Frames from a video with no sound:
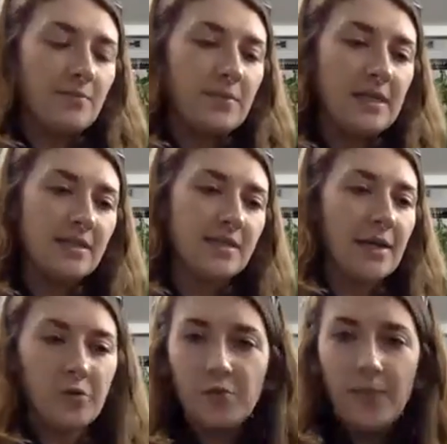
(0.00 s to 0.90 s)
going to
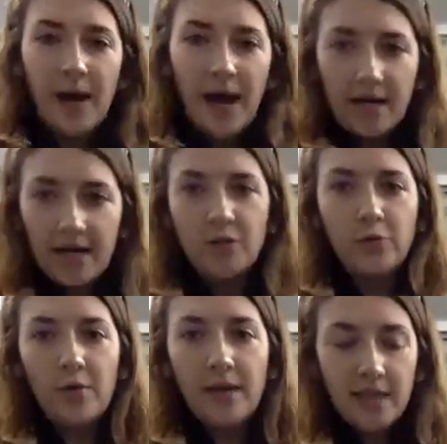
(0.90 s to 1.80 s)
be cycled
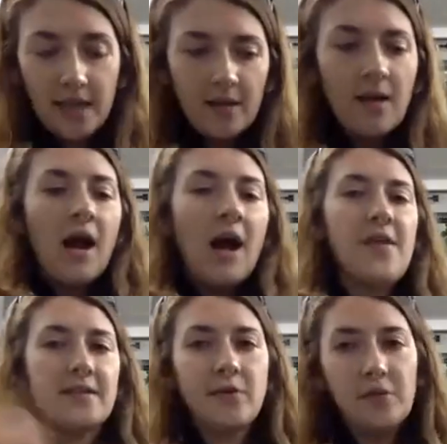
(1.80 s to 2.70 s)
back into our main
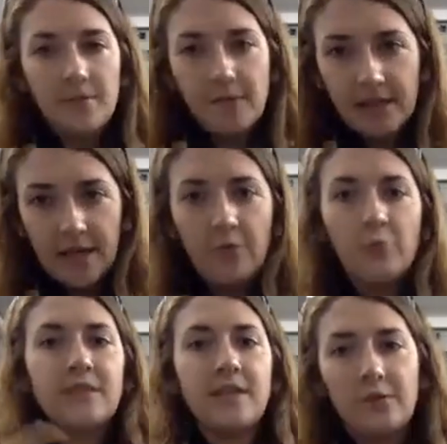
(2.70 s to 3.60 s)
tank, and that's
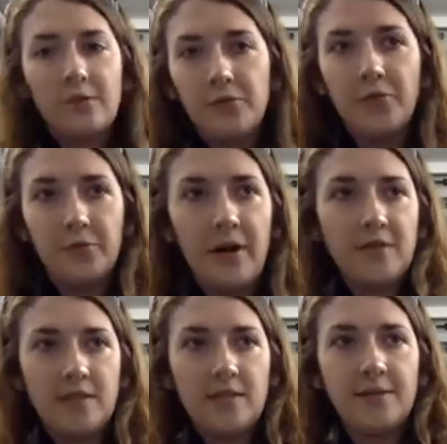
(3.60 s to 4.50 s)
going to be again
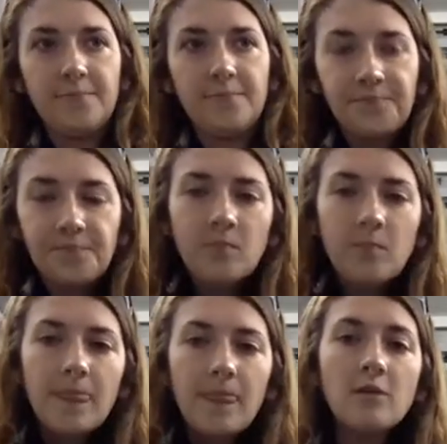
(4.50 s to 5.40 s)
recycled throughout the
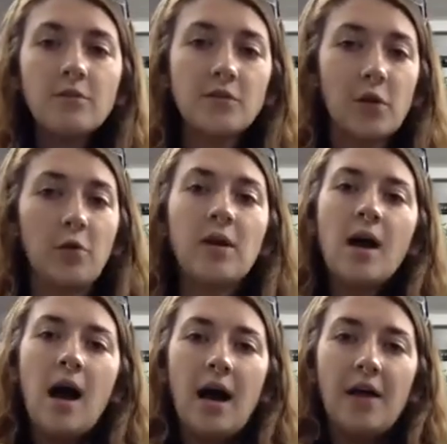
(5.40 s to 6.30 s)
system.
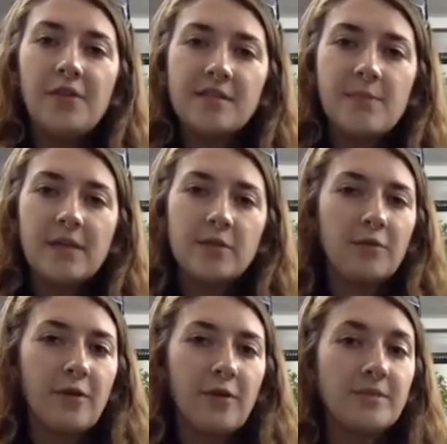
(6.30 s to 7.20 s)
So
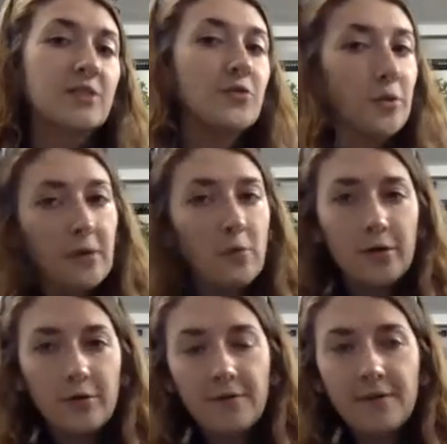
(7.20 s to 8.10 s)
this makes our farms
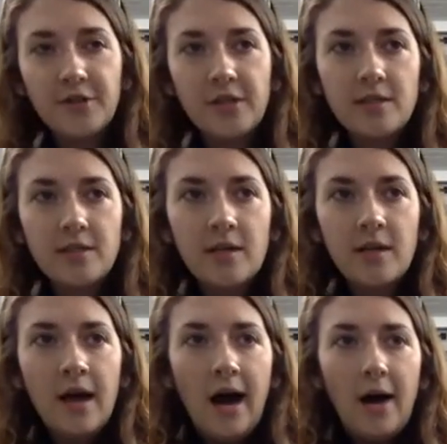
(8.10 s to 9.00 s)
extremely water
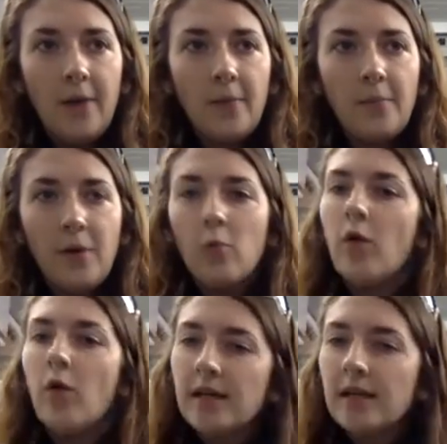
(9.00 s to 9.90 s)
efficient.
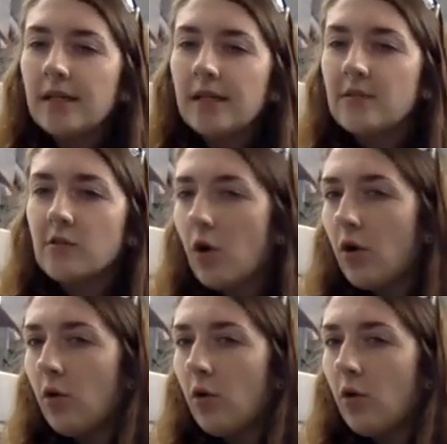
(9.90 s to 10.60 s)
But what is